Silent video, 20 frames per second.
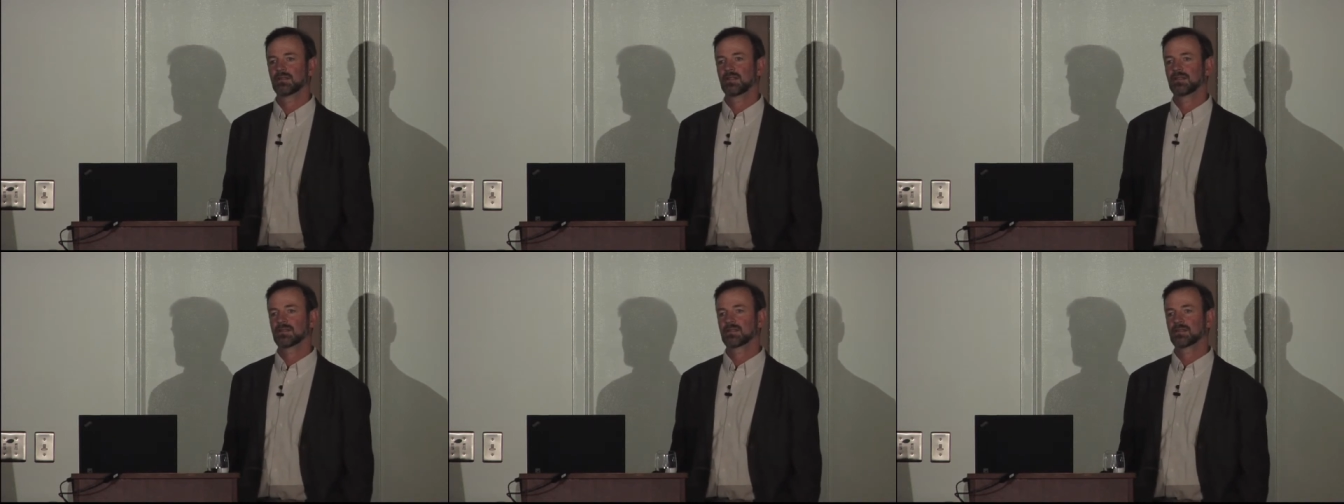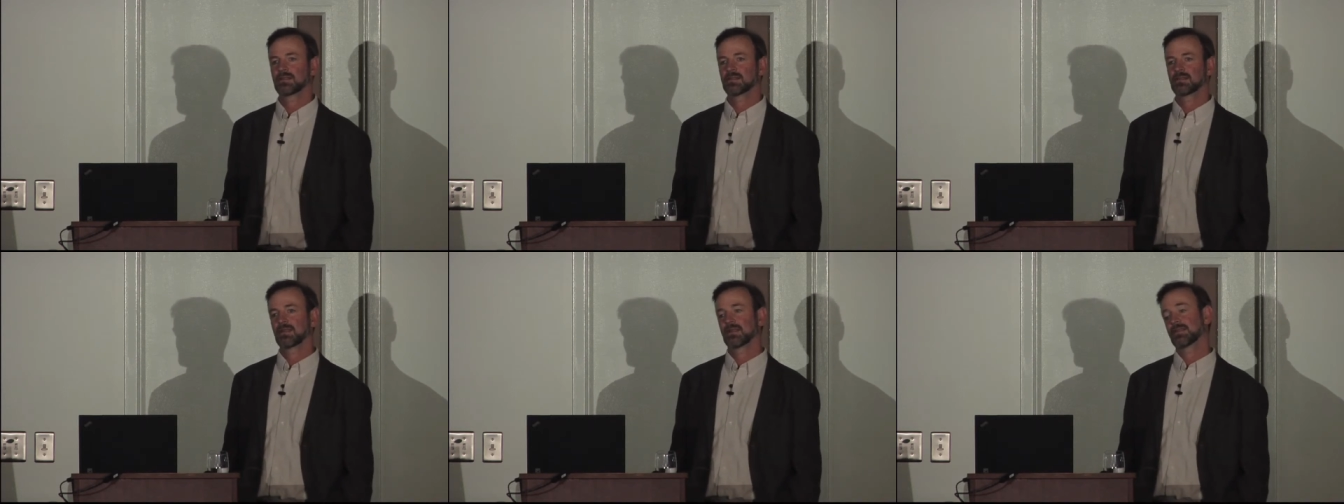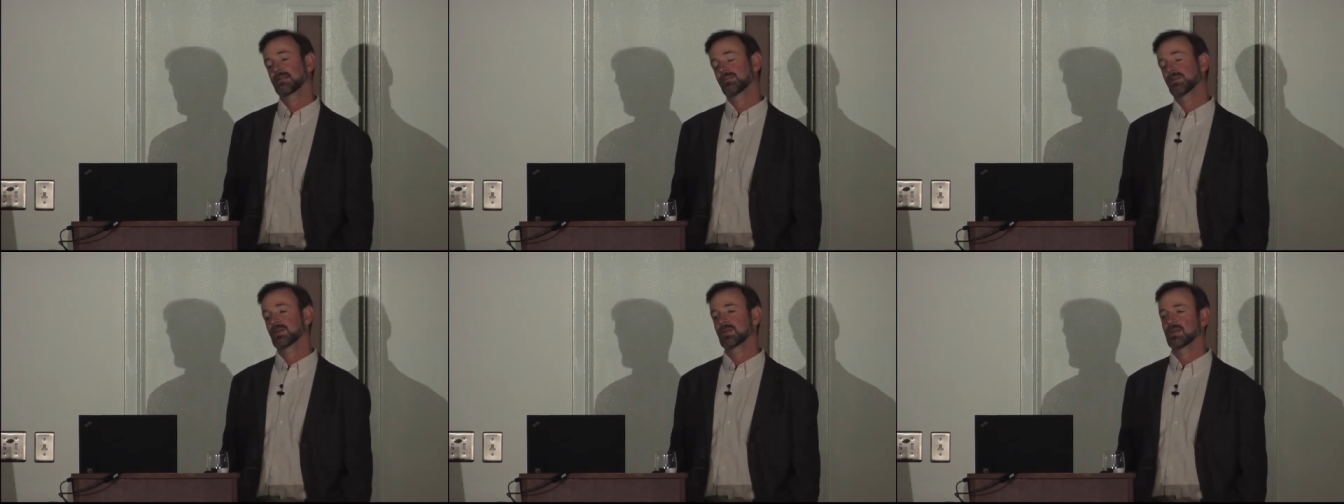as, as
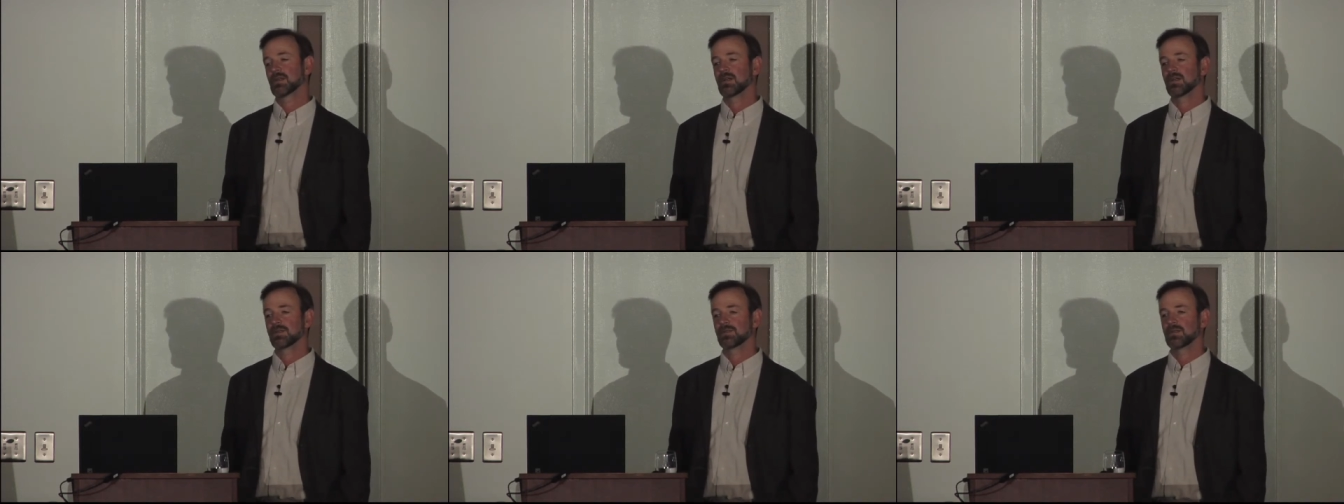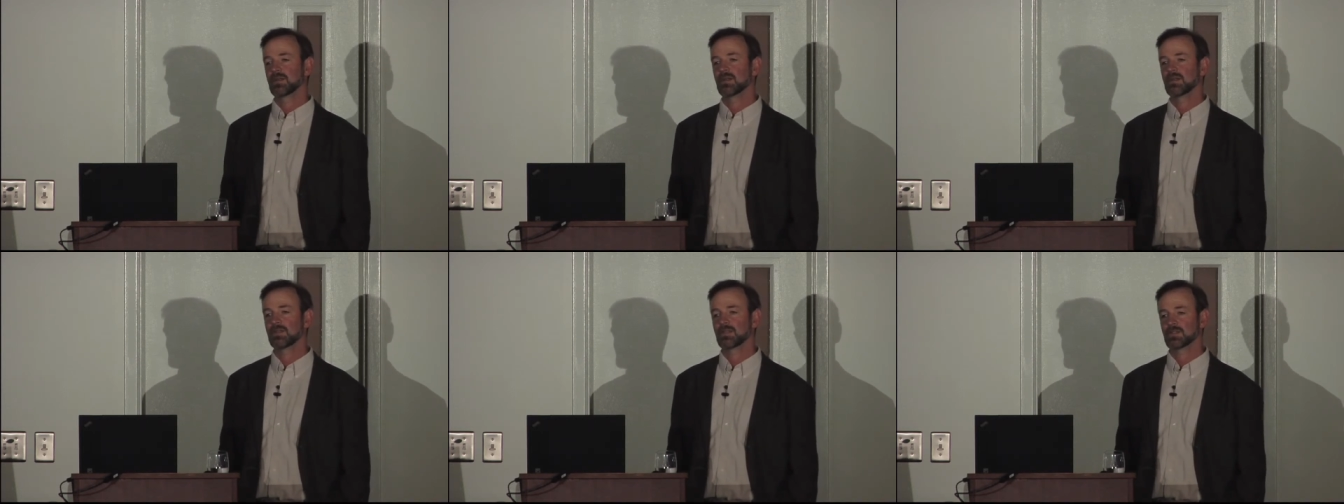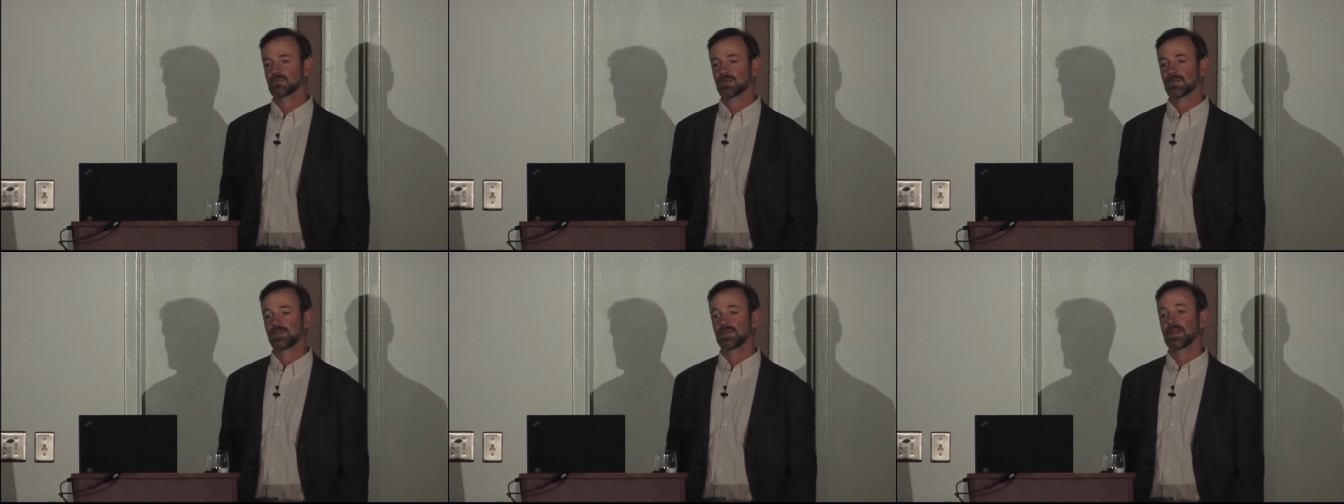compared to other
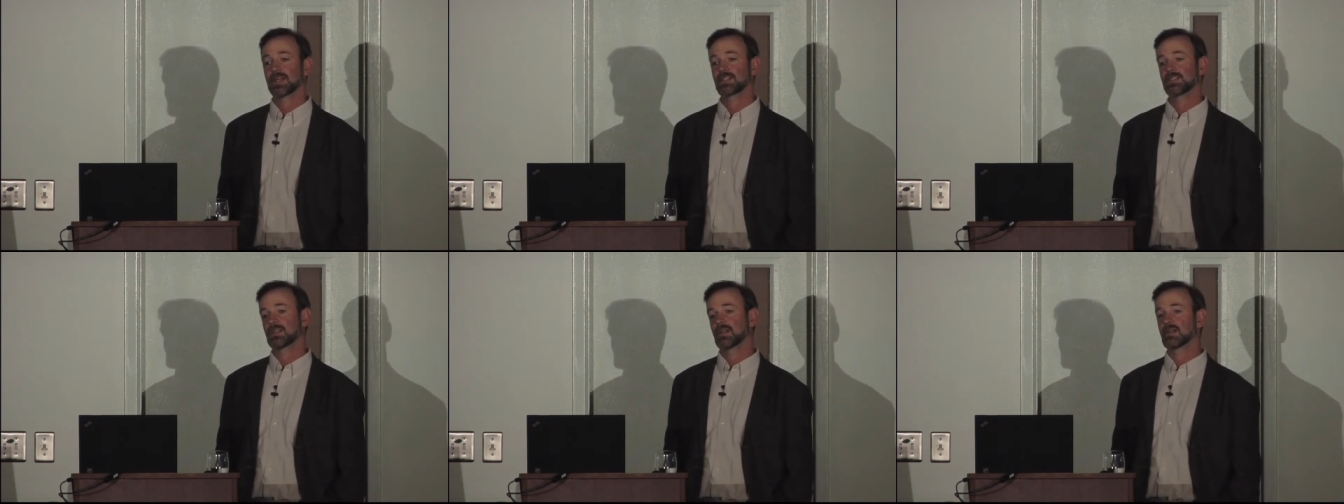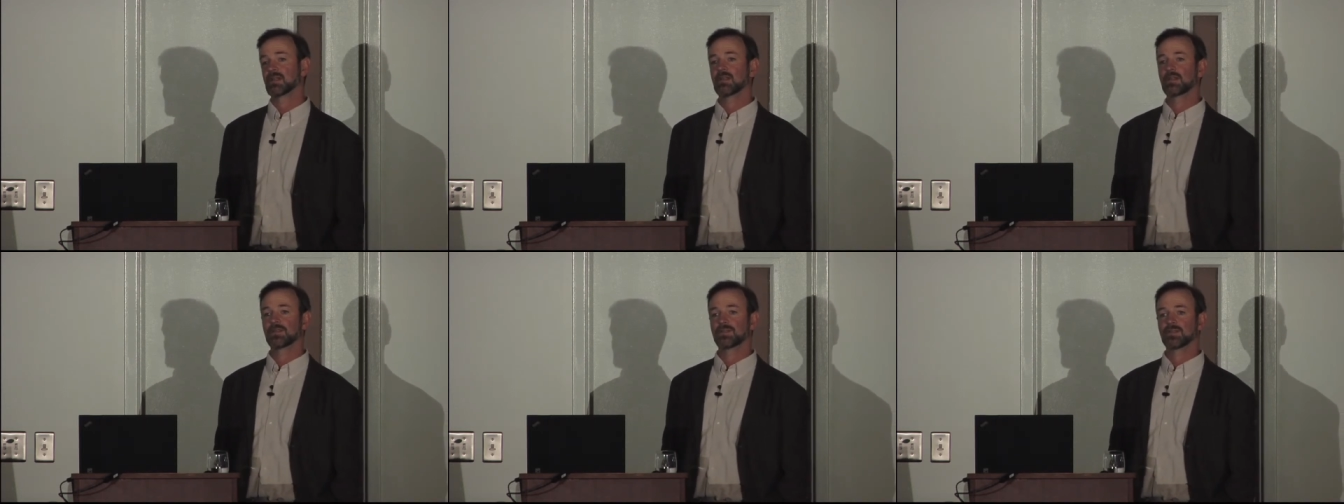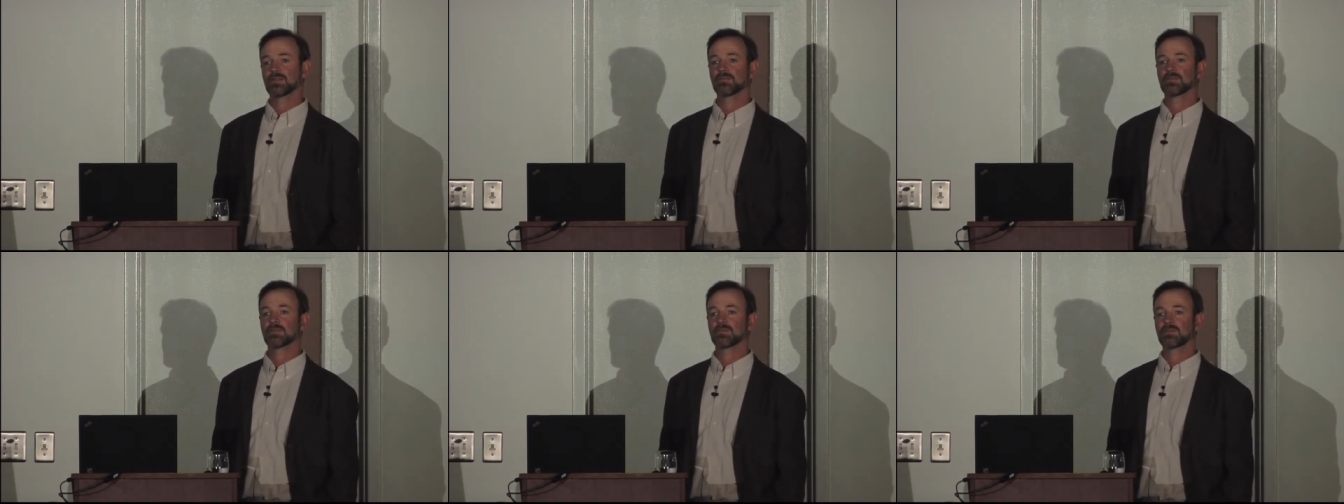areas where they actually are
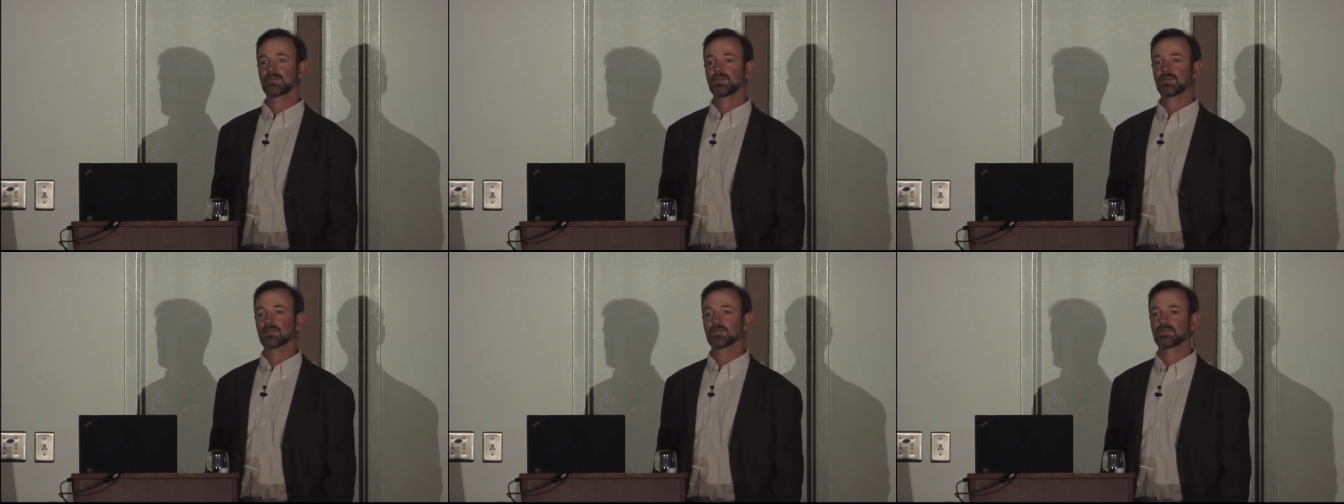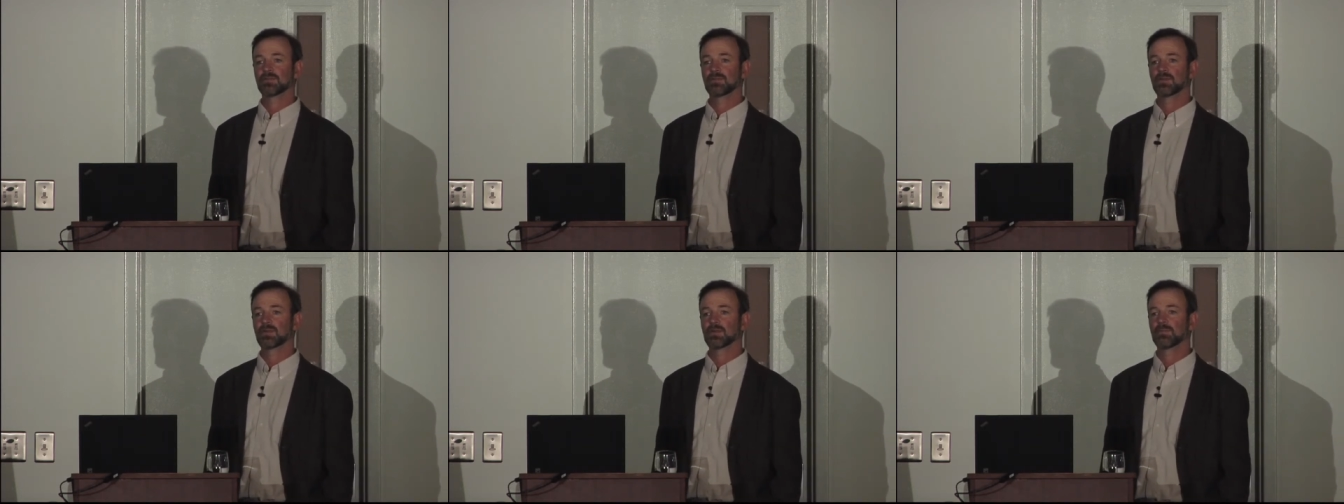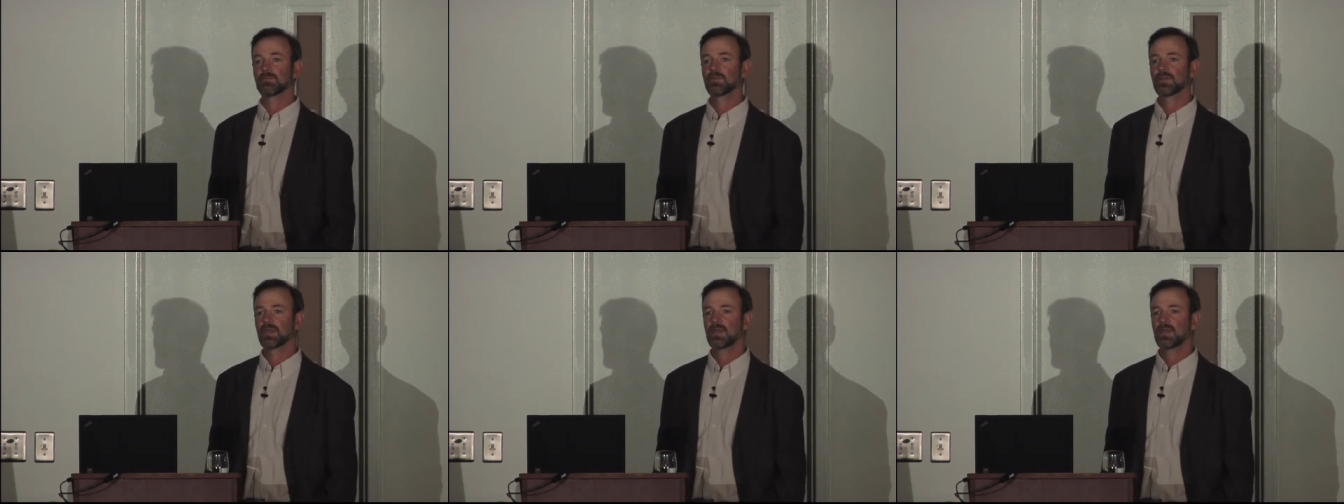hunted for food or for.